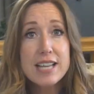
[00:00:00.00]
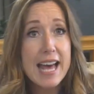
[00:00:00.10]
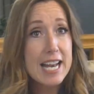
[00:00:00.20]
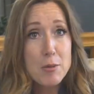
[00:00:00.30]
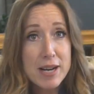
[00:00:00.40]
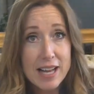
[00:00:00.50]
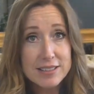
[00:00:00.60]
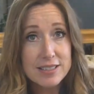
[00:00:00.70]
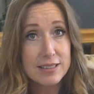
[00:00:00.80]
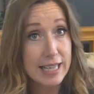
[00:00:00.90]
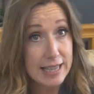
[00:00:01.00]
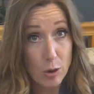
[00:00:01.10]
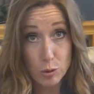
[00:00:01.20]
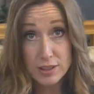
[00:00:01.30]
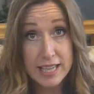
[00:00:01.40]
let anyone else, like
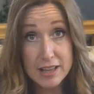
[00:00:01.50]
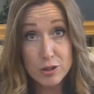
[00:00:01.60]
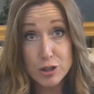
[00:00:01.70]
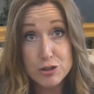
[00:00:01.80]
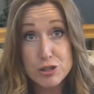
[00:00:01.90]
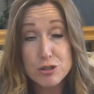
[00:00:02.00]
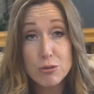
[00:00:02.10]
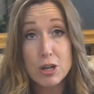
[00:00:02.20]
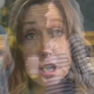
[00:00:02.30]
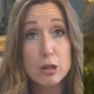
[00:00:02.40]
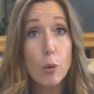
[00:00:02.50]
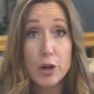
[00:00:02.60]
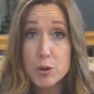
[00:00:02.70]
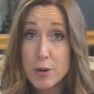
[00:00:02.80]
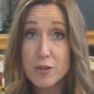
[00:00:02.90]
that old lady at the grocery store or
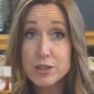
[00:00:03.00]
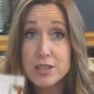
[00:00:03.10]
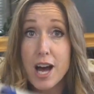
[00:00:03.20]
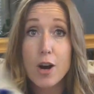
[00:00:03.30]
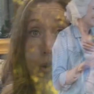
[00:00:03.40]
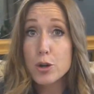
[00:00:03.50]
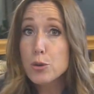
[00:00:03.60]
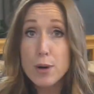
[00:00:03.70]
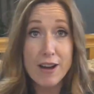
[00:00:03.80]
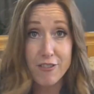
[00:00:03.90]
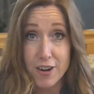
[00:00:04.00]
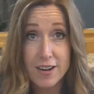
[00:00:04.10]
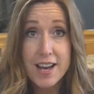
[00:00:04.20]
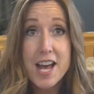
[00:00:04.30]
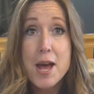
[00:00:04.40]
your mother-in-law or
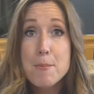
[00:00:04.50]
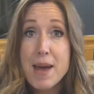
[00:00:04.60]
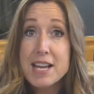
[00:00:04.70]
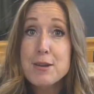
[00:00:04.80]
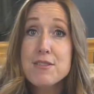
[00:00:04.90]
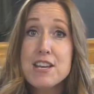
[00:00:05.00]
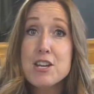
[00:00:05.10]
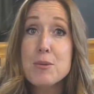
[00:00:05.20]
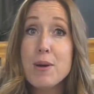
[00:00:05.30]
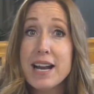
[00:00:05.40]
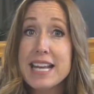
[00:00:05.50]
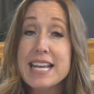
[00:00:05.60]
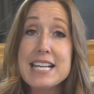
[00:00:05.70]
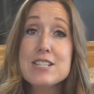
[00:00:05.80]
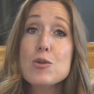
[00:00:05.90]
whoever, make you think your body
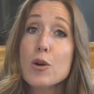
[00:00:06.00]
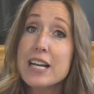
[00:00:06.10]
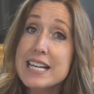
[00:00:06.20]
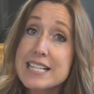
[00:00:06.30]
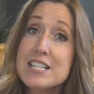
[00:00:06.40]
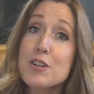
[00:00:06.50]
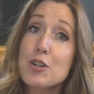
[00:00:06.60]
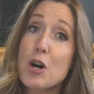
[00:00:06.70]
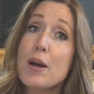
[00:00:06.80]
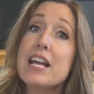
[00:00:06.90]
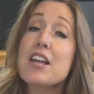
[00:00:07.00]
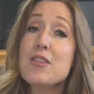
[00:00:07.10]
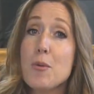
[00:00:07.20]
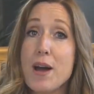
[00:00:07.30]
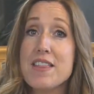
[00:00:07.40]
is or isn't growing
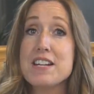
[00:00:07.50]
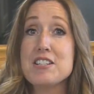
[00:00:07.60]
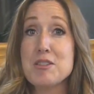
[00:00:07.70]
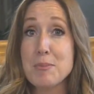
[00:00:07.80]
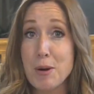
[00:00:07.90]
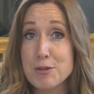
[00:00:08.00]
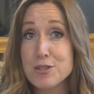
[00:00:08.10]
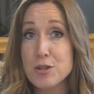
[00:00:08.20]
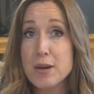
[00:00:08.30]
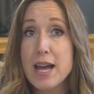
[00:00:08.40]
the way that it's supposed to.